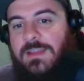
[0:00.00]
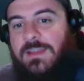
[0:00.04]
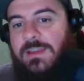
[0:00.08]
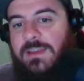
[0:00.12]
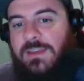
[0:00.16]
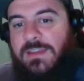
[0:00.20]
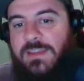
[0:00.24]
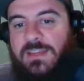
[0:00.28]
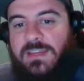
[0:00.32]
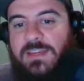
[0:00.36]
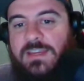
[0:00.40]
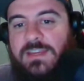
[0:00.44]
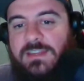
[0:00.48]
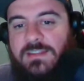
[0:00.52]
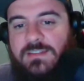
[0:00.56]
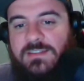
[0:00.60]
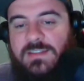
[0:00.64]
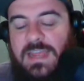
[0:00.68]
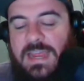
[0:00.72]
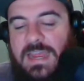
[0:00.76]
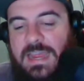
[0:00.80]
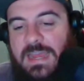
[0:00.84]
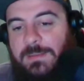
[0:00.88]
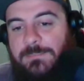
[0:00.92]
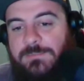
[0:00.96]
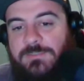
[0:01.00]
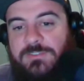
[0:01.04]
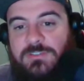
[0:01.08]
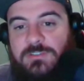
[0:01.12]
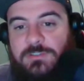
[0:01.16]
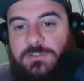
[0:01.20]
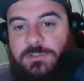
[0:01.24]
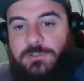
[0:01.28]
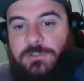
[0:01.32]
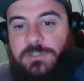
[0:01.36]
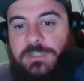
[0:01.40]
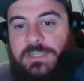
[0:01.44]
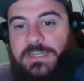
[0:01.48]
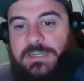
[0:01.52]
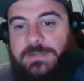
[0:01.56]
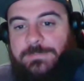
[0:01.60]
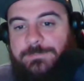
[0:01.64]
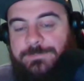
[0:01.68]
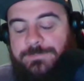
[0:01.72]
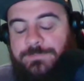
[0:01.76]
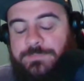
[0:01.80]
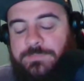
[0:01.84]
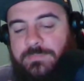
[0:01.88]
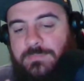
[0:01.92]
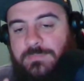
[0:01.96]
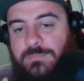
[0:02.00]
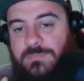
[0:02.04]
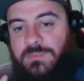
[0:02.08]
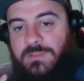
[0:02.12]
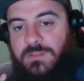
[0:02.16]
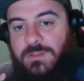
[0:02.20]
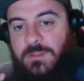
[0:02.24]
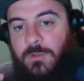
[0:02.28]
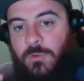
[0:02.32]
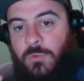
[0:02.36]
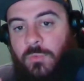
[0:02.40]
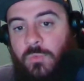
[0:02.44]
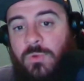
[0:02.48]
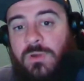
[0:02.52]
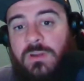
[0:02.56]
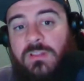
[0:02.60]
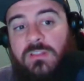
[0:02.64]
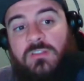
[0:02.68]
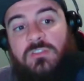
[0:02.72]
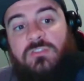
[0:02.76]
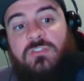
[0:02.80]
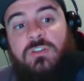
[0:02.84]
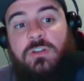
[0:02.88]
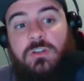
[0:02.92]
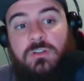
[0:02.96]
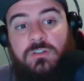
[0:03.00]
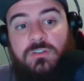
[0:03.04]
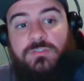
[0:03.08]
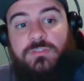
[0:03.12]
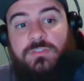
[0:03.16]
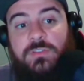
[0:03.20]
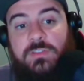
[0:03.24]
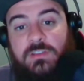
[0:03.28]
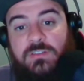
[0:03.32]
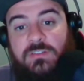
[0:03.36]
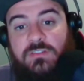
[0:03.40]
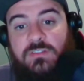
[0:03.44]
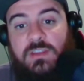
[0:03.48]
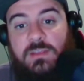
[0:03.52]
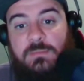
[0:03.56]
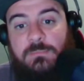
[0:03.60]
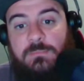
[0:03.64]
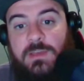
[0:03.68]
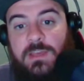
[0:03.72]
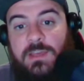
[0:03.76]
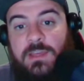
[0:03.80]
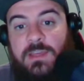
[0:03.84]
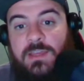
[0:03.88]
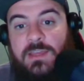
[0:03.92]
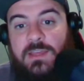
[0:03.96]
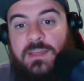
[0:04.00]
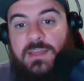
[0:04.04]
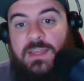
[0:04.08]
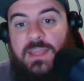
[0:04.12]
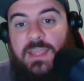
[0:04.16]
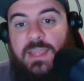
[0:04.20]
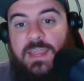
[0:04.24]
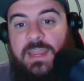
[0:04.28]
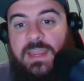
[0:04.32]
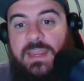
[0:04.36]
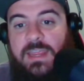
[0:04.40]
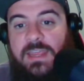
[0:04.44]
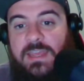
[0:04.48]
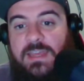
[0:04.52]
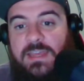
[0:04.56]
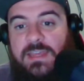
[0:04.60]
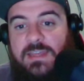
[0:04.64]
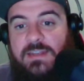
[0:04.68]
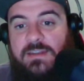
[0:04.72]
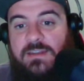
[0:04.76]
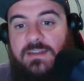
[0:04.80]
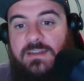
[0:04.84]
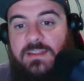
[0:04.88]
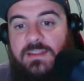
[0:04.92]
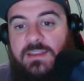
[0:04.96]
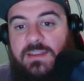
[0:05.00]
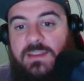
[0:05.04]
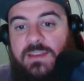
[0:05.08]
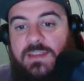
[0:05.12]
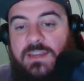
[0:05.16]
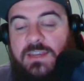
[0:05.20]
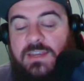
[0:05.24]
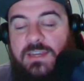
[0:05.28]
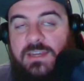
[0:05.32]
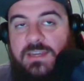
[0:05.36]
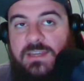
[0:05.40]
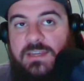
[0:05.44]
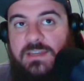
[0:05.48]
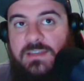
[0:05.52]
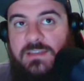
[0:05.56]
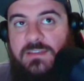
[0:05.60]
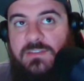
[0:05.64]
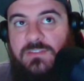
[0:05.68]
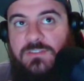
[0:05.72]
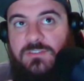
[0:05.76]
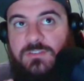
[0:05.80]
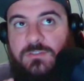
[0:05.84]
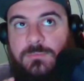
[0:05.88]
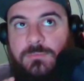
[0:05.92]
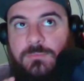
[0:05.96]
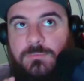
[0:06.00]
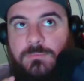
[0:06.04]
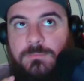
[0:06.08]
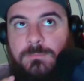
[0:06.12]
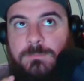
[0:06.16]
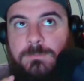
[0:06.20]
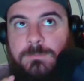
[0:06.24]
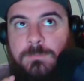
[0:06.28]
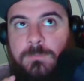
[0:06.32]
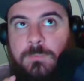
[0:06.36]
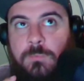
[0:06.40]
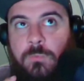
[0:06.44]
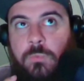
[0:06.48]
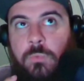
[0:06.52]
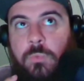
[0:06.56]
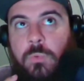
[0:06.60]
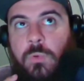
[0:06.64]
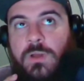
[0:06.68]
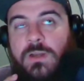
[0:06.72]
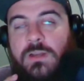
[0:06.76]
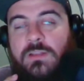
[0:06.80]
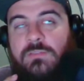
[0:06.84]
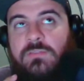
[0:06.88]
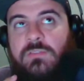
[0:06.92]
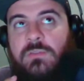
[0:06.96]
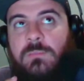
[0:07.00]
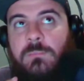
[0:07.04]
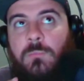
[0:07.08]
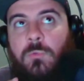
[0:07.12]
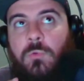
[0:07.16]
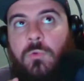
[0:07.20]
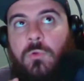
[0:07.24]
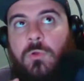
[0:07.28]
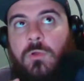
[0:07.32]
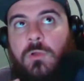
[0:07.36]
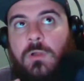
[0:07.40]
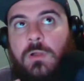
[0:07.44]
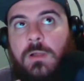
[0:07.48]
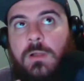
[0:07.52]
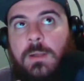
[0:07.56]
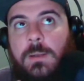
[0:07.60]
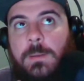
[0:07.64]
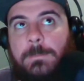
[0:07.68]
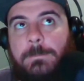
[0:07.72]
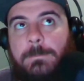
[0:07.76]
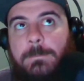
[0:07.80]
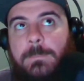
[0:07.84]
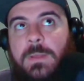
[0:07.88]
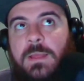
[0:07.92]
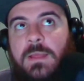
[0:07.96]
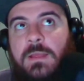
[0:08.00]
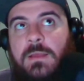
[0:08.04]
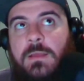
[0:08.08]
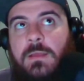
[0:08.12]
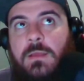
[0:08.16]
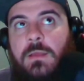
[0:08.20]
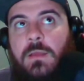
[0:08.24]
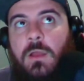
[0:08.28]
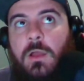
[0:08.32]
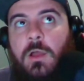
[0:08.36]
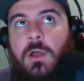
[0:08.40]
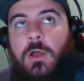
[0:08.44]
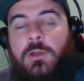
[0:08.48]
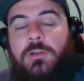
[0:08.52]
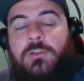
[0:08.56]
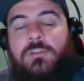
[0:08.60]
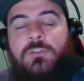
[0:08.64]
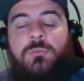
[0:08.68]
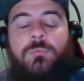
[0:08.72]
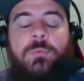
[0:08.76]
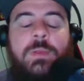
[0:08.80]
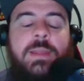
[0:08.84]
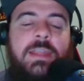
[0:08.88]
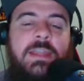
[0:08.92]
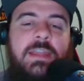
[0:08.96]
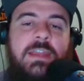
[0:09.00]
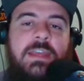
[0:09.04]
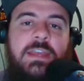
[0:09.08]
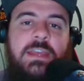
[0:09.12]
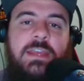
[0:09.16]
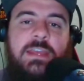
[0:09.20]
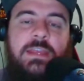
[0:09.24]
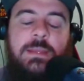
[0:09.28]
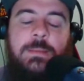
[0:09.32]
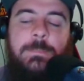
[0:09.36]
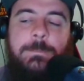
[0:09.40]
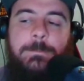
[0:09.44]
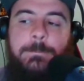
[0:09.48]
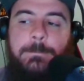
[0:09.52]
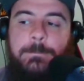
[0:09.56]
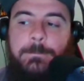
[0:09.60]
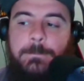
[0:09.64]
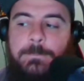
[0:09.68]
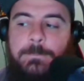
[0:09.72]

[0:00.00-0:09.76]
He is absolutely one of the starters for this team. And he is one of the more underrated